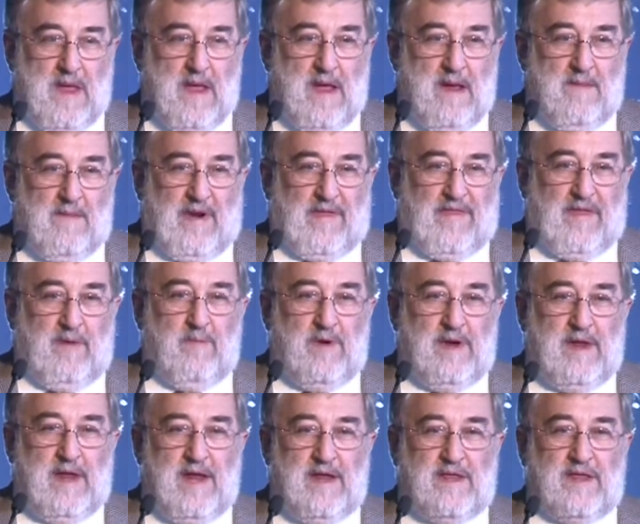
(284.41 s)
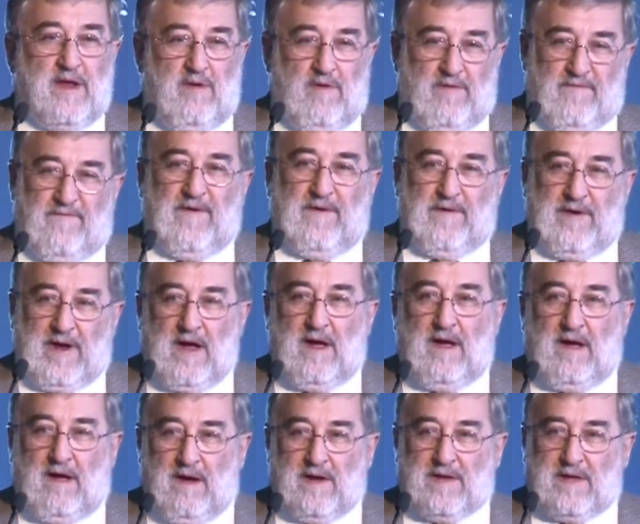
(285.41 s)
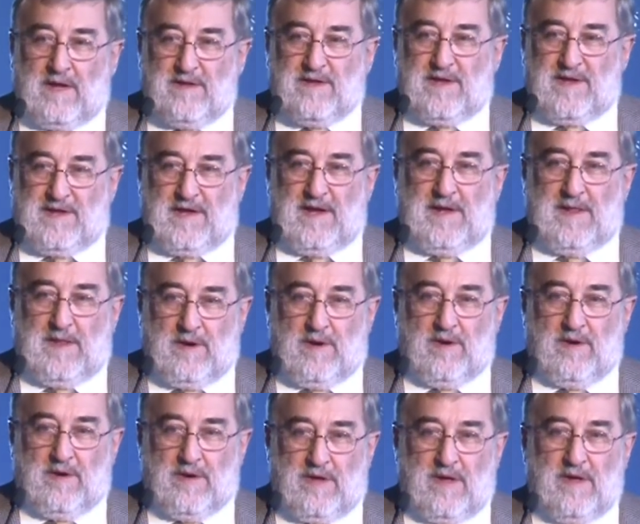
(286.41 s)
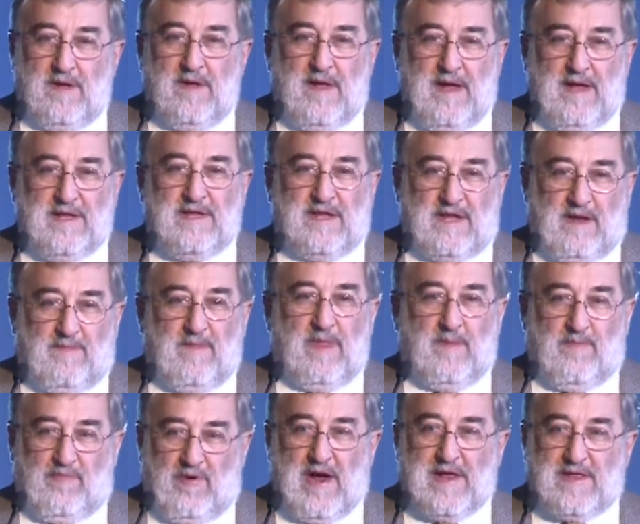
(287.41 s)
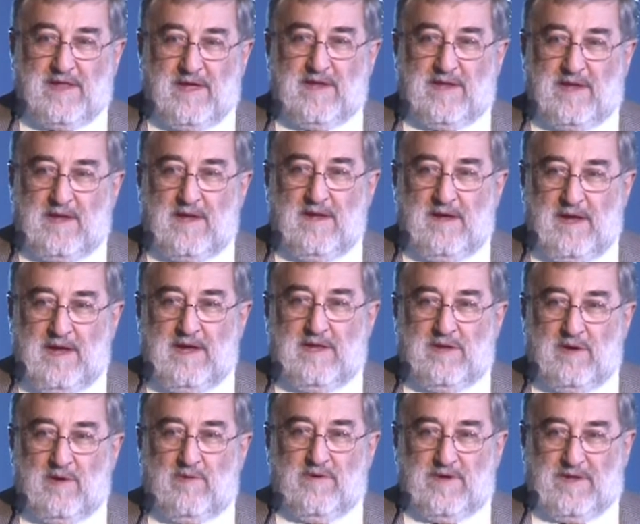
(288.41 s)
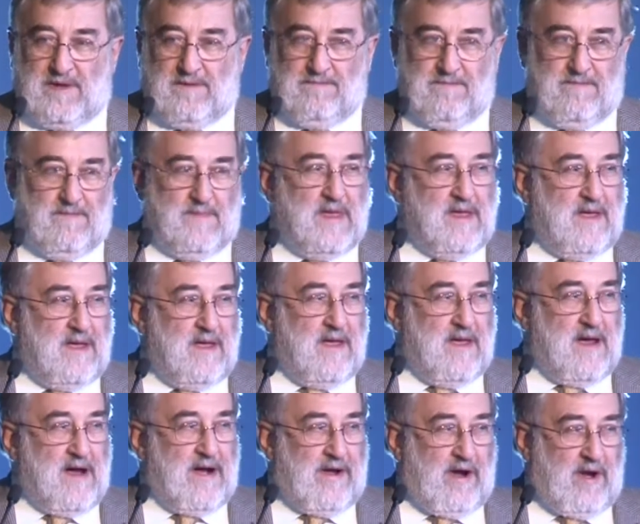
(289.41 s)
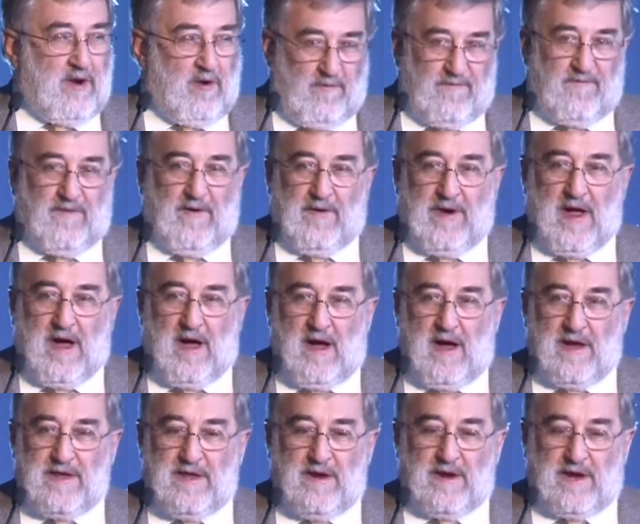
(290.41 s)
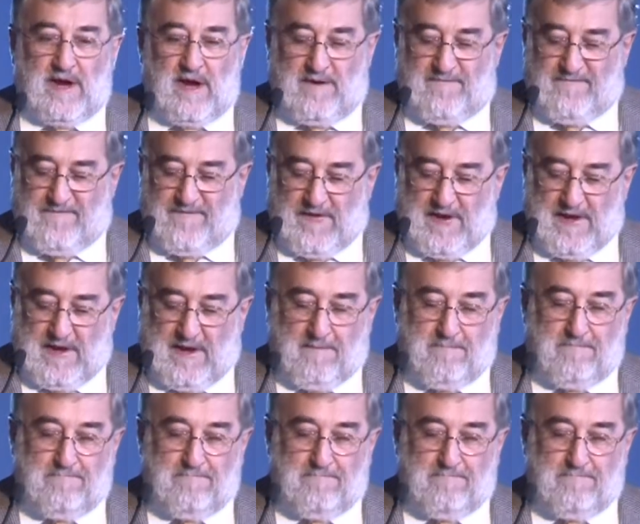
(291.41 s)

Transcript: But I think we need to look very hard to see the good in some of the practice in tourism. And I look very hard and I can't find it.